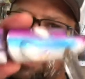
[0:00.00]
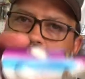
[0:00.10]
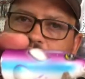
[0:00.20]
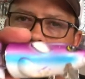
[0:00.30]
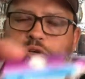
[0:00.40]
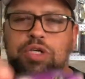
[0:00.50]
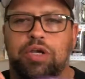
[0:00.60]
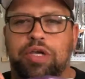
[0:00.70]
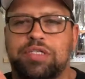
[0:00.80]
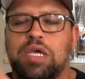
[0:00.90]
in case you're
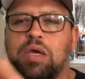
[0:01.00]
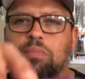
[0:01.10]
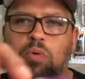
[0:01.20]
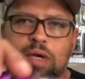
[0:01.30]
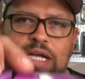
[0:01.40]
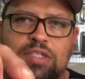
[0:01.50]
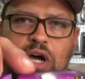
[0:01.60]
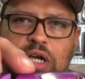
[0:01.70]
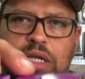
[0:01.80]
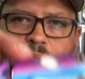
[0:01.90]
curious. But we're not
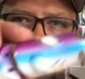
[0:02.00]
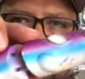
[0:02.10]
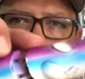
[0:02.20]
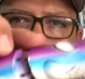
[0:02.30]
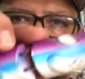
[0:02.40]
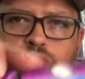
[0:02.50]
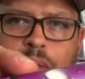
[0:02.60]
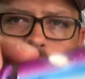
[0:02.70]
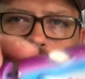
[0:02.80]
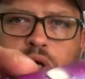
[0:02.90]
talking about
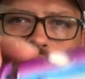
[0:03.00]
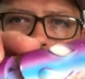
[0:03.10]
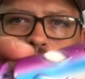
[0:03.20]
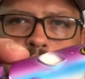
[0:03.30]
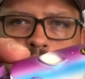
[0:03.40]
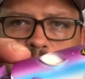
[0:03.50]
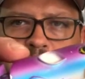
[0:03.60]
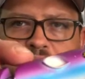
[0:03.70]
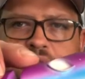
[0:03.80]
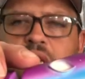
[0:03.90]
treble hook wake
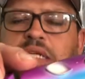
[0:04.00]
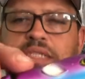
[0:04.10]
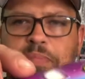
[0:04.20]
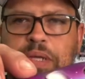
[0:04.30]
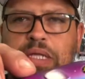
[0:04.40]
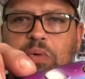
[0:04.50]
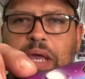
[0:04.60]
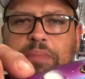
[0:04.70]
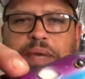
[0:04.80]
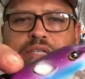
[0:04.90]
baits. Typically,
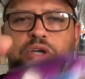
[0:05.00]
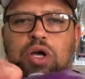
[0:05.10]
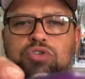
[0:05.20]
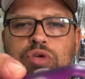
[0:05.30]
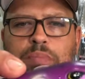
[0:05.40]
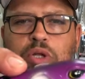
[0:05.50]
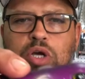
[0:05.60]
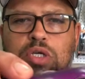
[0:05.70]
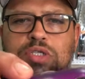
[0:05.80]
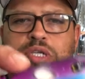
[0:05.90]
wake baits are treble
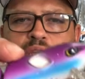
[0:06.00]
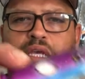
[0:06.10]
hooks.